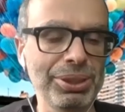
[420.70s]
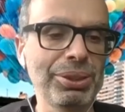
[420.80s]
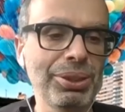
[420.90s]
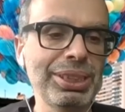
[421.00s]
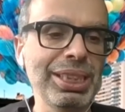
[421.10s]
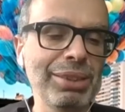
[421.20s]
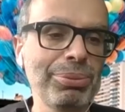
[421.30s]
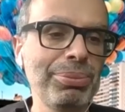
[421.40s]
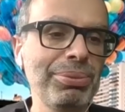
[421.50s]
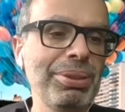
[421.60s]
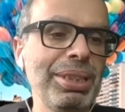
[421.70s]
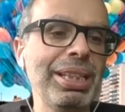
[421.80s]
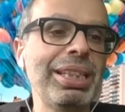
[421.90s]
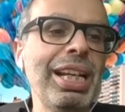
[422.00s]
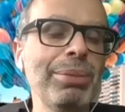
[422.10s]
onto the site,
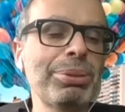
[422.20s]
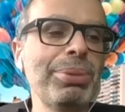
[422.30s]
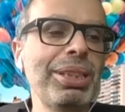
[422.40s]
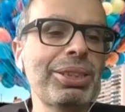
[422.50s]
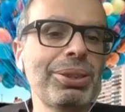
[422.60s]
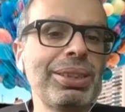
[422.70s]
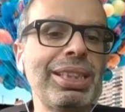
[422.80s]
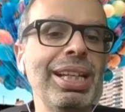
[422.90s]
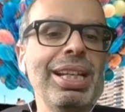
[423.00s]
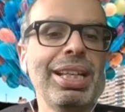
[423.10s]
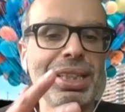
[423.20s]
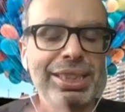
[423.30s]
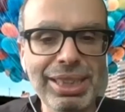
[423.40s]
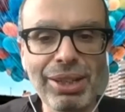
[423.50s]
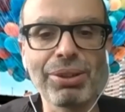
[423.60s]
it helps make sure that they
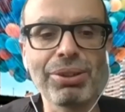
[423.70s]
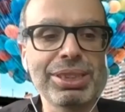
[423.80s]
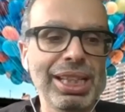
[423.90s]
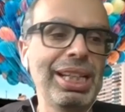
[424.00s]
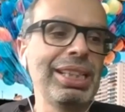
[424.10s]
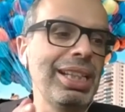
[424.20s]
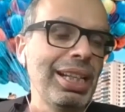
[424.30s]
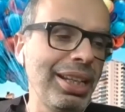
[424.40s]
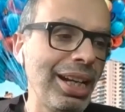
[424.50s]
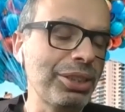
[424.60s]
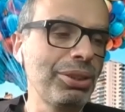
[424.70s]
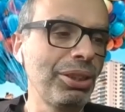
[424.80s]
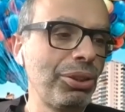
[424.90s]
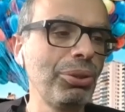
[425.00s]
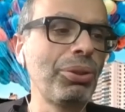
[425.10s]
stay on the site and they actually
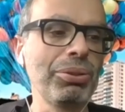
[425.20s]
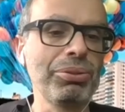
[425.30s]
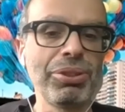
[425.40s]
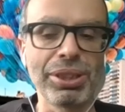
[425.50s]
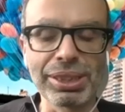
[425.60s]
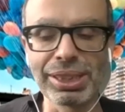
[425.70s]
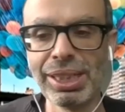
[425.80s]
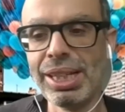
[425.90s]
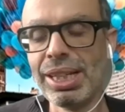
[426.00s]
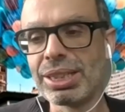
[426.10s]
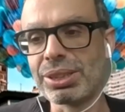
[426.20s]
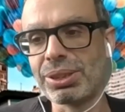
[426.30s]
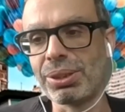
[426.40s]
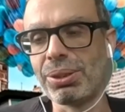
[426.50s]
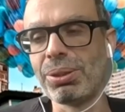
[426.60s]
do convert.
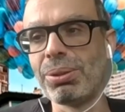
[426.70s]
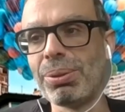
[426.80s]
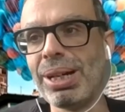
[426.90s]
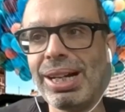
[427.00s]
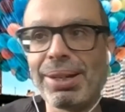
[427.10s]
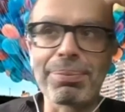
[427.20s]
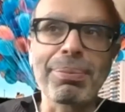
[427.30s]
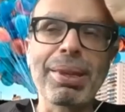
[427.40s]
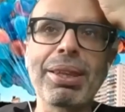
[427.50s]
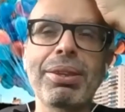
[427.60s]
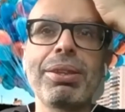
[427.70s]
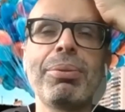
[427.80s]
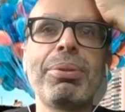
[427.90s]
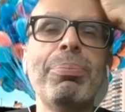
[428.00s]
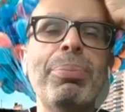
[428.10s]
So
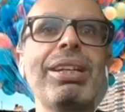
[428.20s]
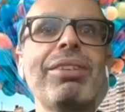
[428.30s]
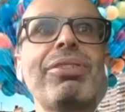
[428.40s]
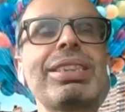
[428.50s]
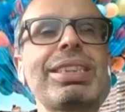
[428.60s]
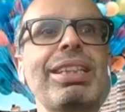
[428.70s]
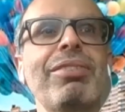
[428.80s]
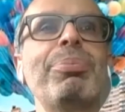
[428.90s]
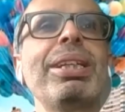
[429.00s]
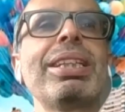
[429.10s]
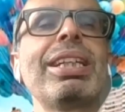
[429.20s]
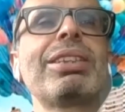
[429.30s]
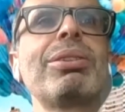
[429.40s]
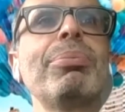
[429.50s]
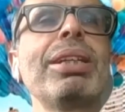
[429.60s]
the benefits have been
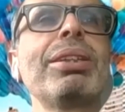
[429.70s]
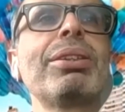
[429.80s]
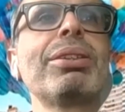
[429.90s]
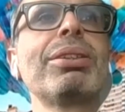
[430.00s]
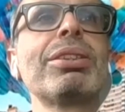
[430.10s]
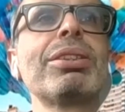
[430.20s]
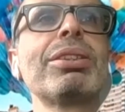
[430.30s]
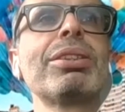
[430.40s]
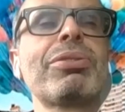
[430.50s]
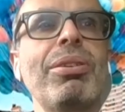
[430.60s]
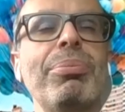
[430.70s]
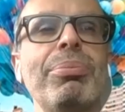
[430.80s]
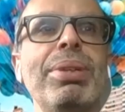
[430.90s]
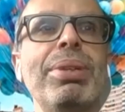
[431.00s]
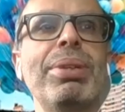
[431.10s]
tremendous from
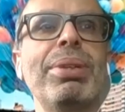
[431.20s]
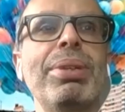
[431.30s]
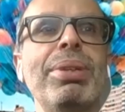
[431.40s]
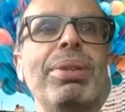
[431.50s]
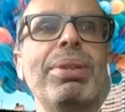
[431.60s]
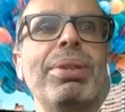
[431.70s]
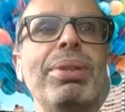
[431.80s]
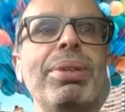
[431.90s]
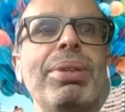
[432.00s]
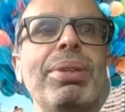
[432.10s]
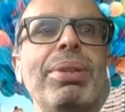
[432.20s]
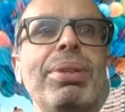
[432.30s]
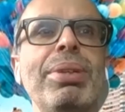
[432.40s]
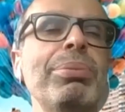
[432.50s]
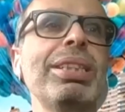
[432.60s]
a
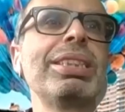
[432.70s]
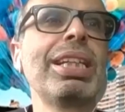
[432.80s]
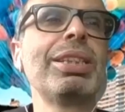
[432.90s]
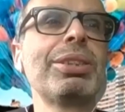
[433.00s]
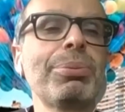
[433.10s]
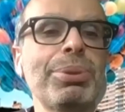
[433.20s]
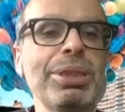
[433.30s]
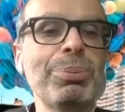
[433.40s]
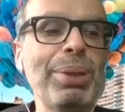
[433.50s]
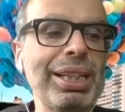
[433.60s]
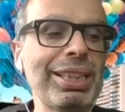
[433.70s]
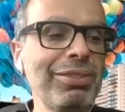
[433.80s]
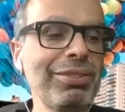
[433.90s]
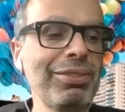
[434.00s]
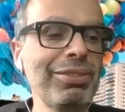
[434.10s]
revenue, I guess, optimization
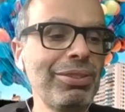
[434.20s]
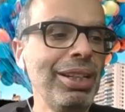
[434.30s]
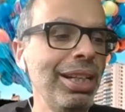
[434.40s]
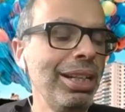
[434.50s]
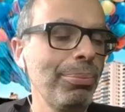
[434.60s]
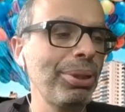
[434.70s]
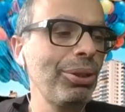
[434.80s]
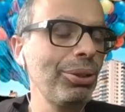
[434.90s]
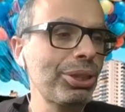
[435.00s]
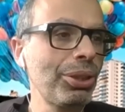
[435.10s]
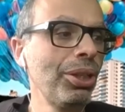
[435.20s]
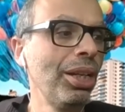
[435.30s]
perspective, but also